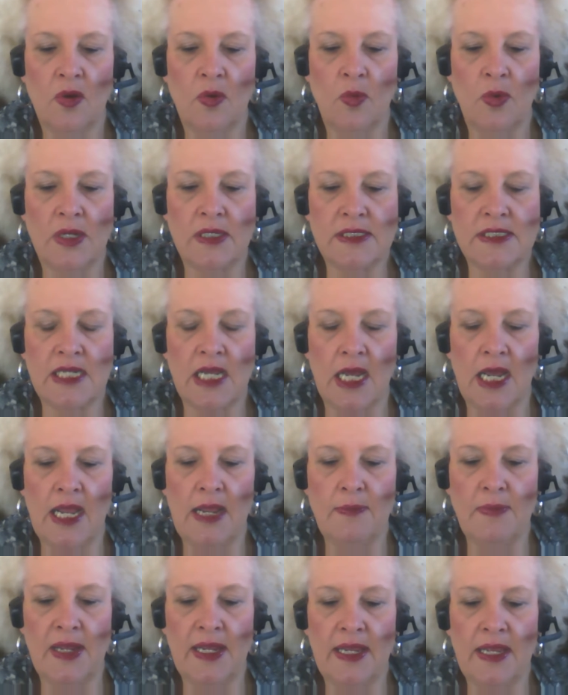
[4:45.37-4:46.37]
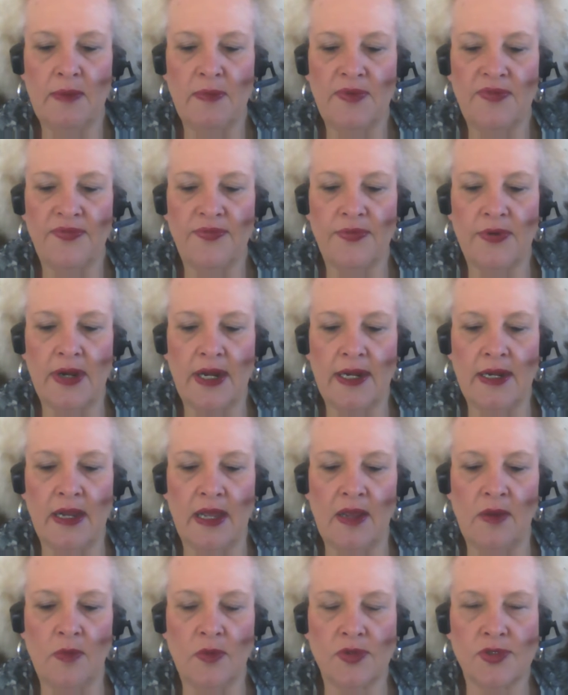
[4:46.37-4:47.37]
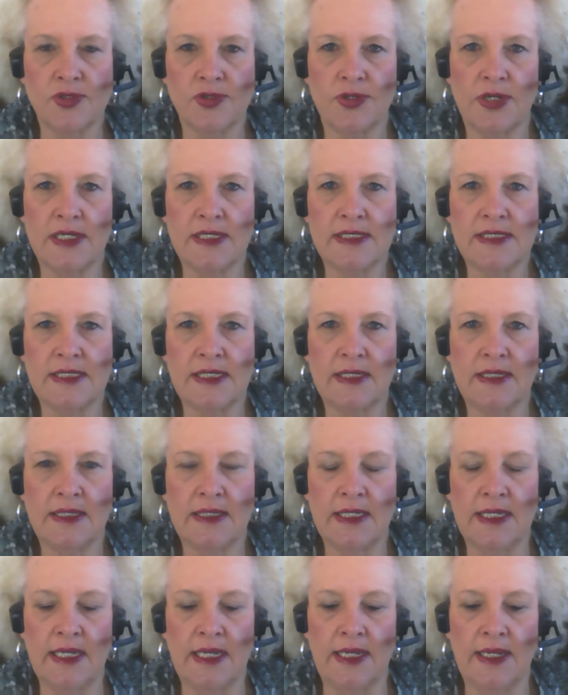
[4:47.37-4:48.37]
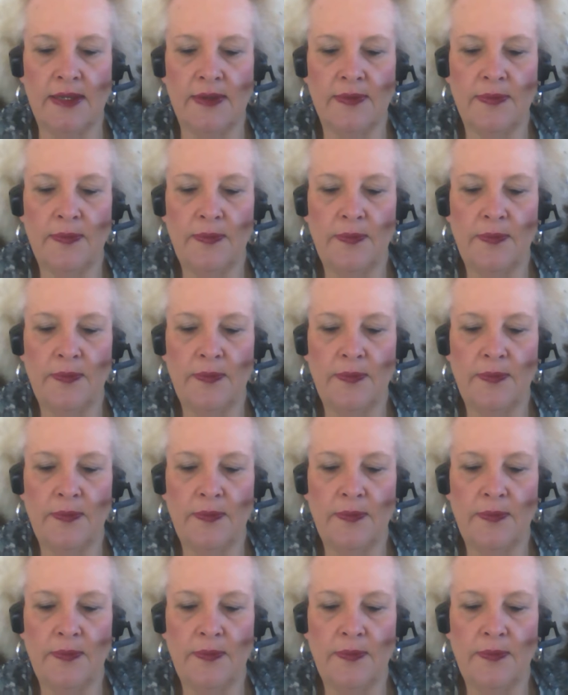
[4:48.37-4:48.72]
what time I am afraid, I will trust in thee.